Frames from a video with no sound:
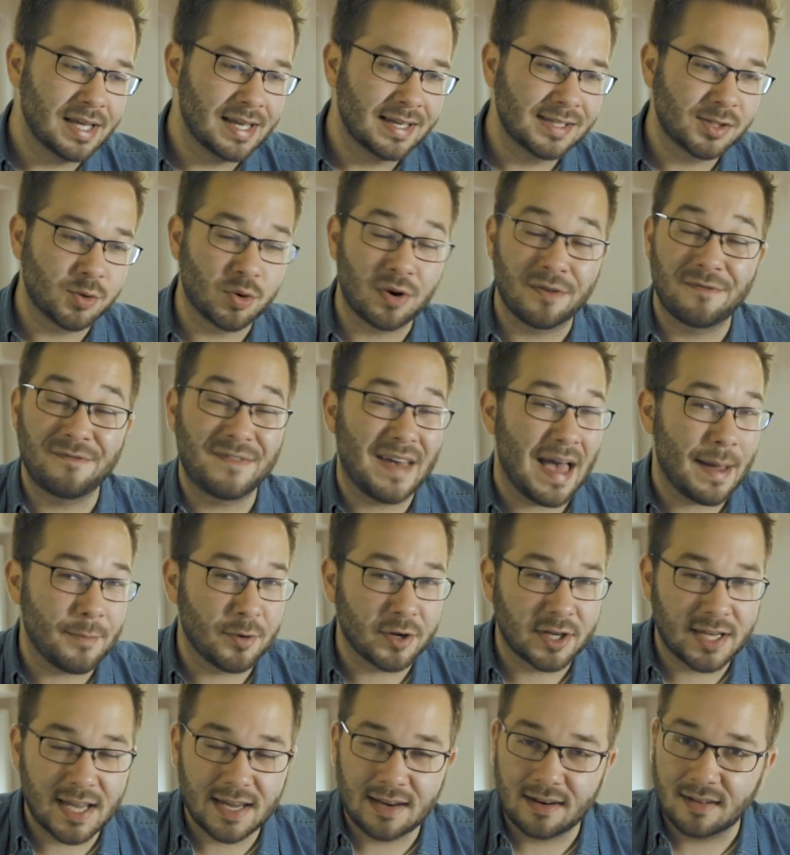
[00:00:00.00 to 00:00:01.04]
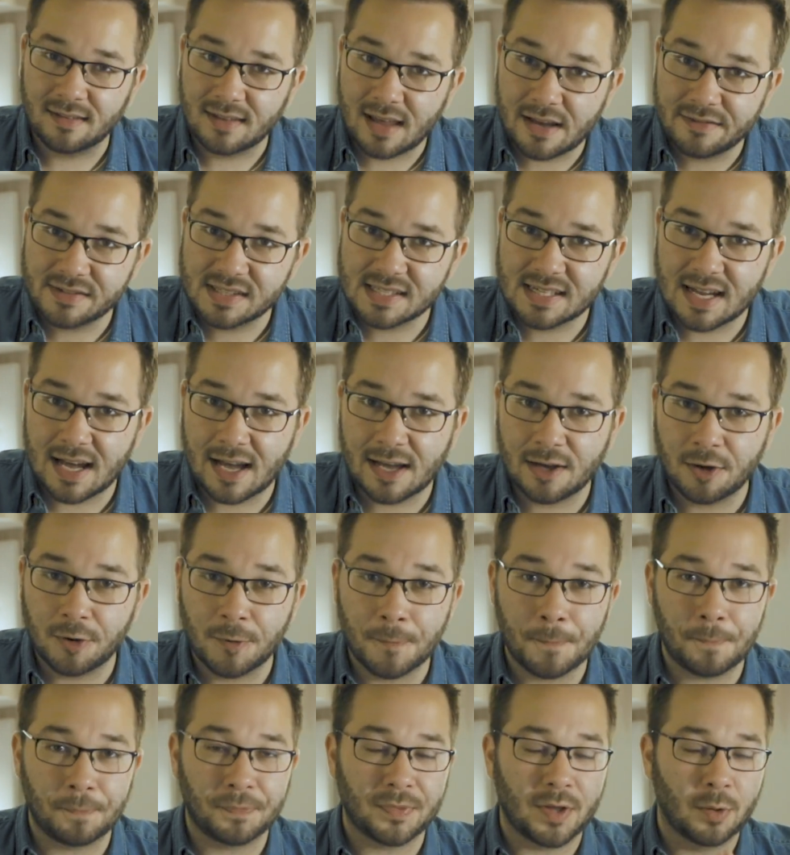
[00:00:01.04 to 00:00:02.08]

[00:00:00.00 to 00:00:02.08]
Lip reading: sort of fabricate a lifestyle.